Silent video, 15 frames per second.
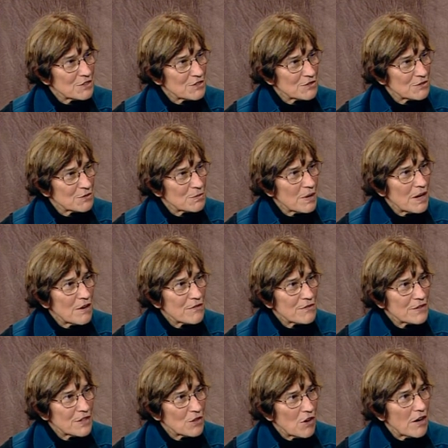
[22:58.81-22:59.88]
on June
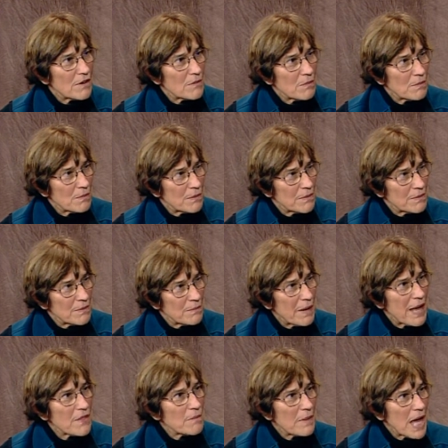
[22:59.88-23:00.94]
12th, it ought to,
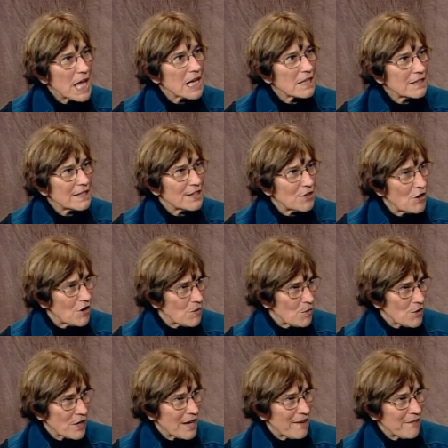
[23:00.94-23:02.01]
mathematically, it ought to
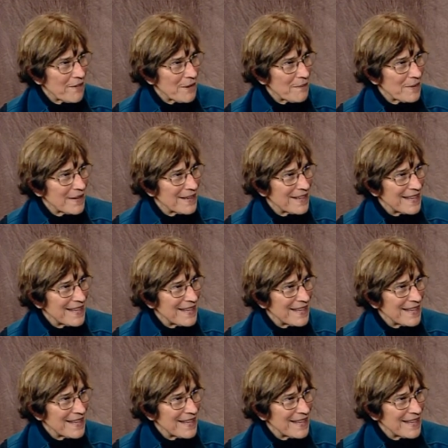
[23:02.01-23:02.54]
work out that way.